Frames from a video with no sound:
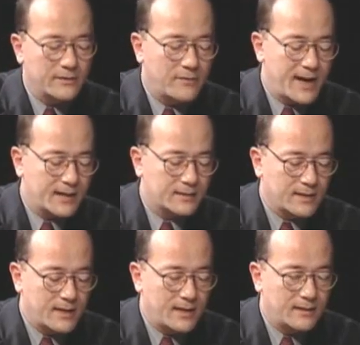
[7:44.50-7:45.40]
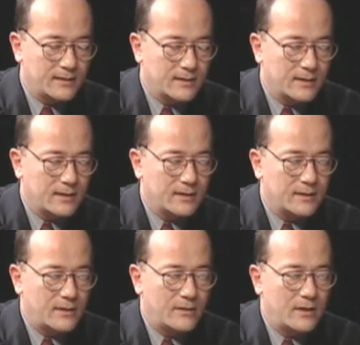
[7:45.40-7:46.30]
In fact,
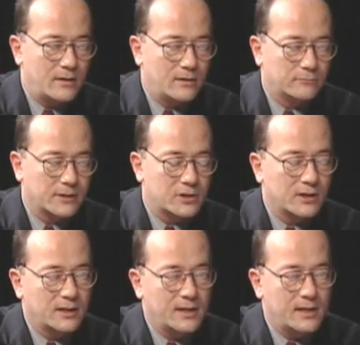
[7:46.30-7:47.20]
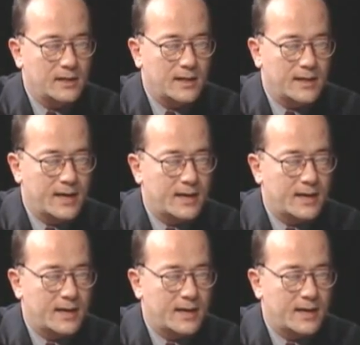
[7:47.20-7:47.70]
originally I